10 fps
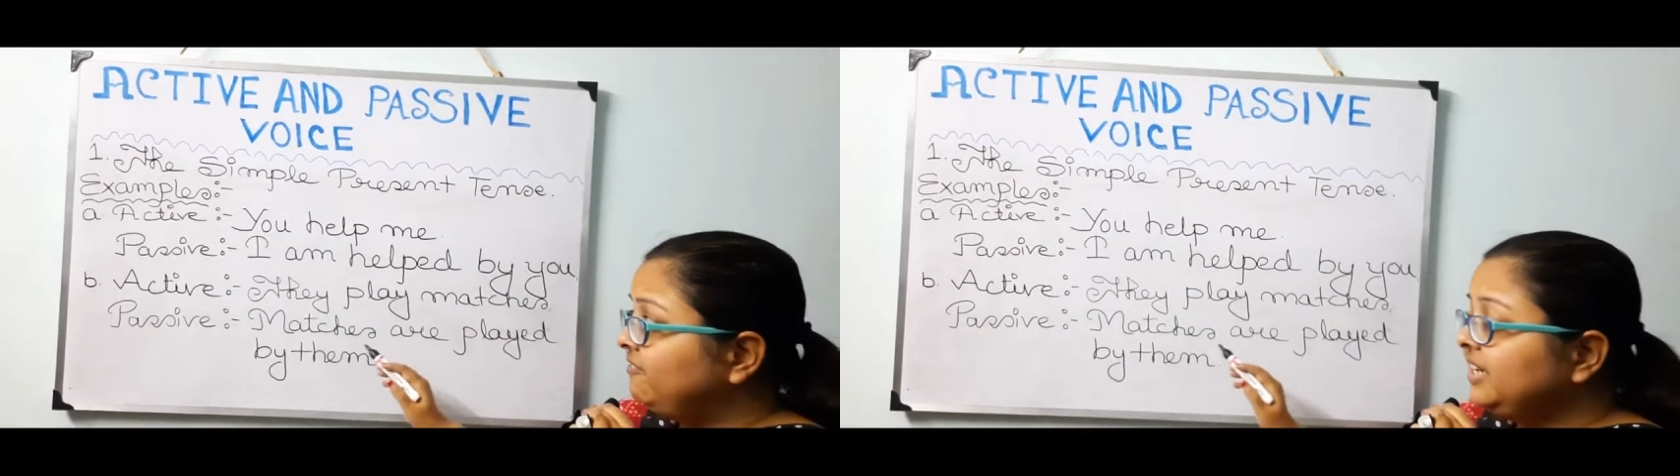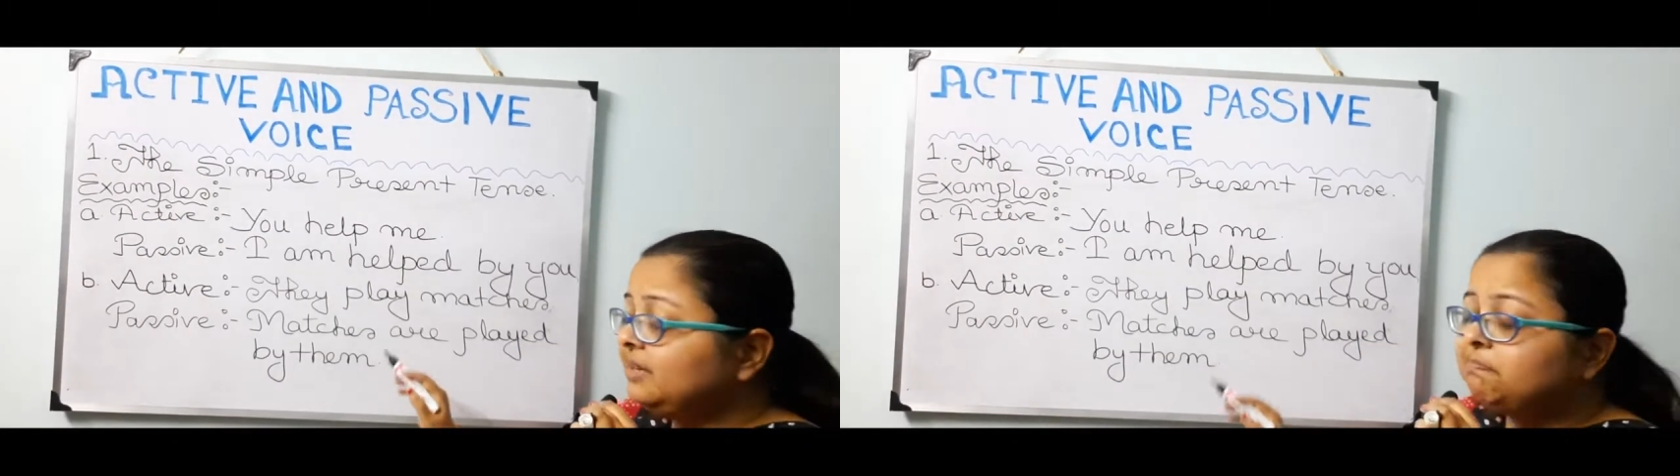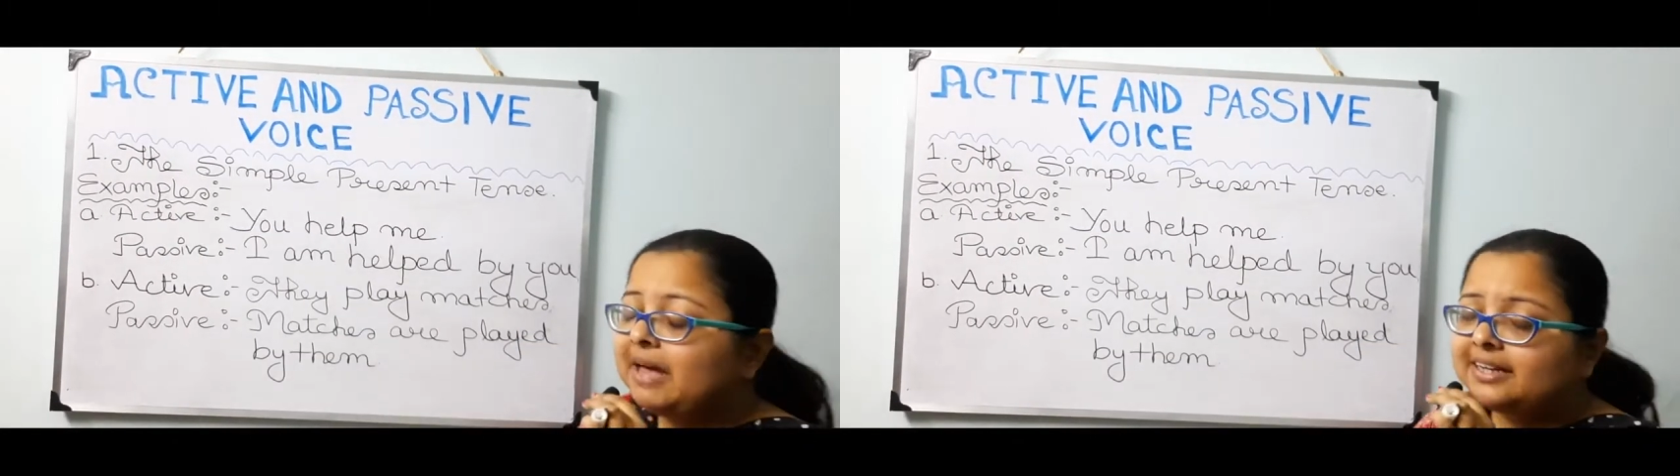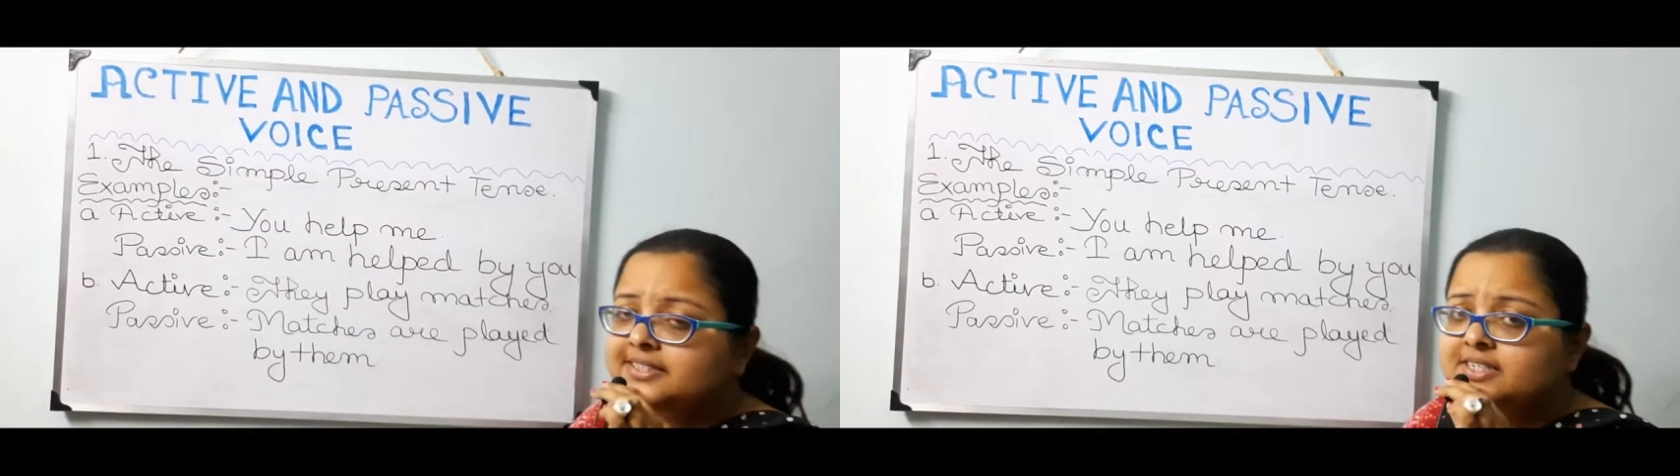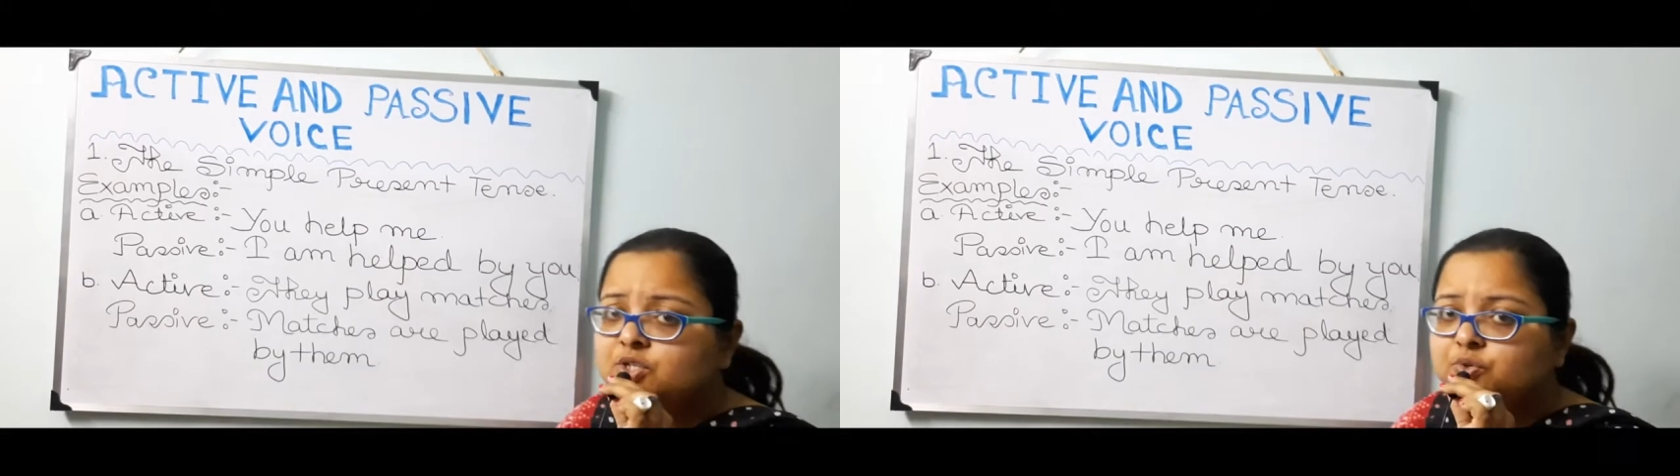with
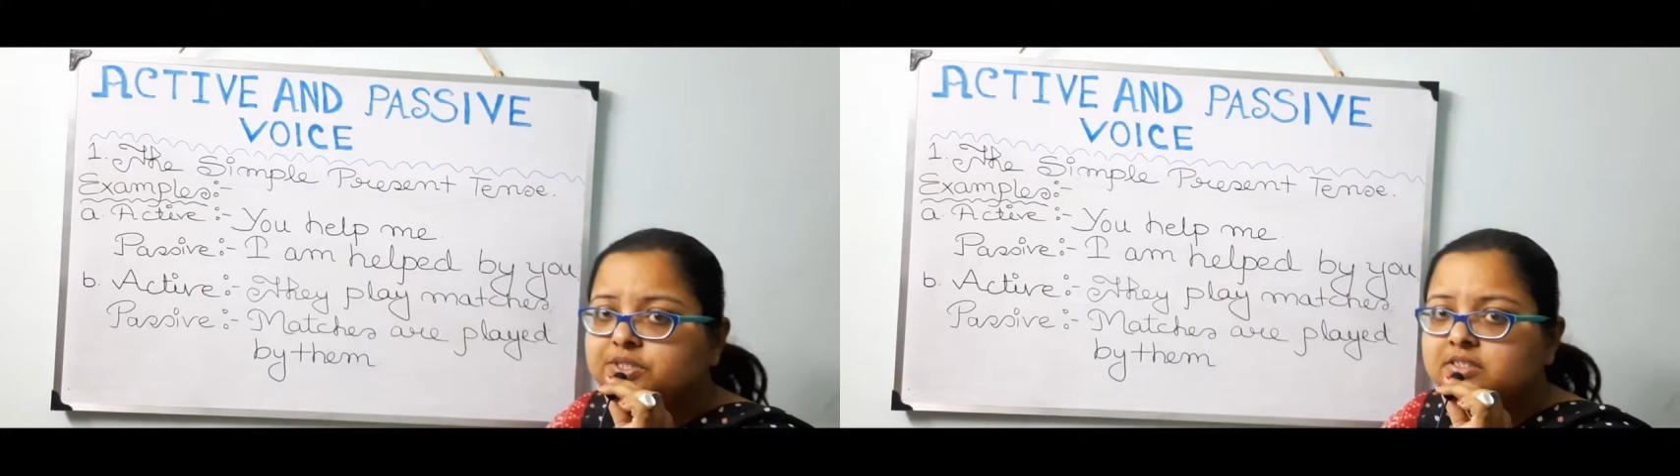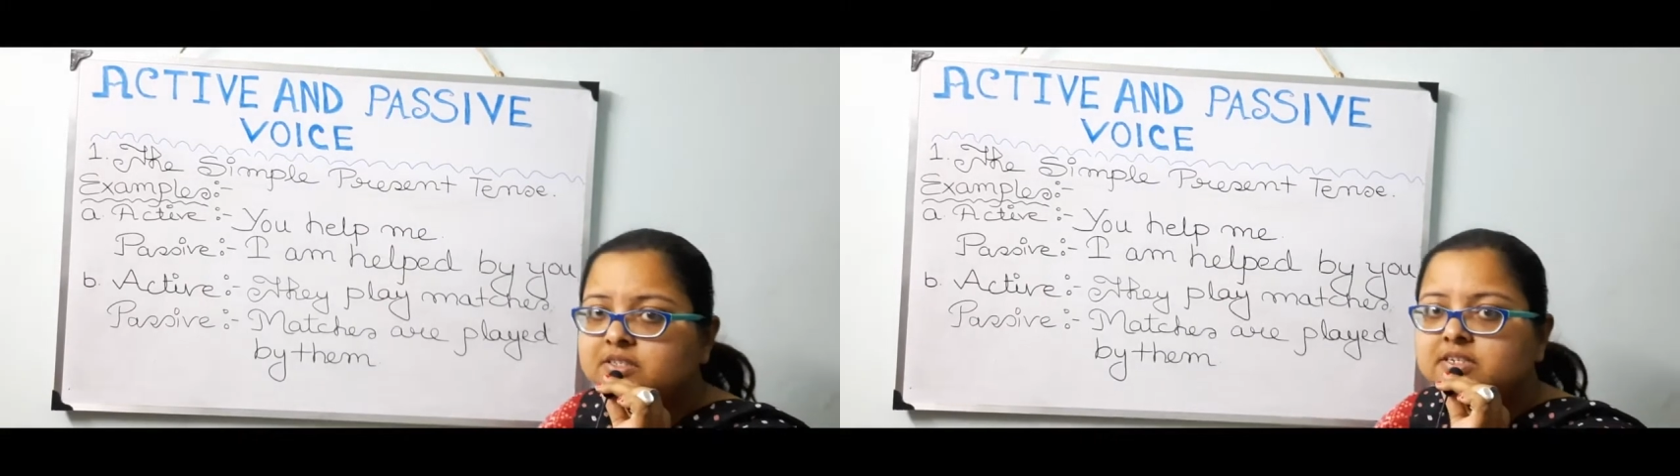matches students,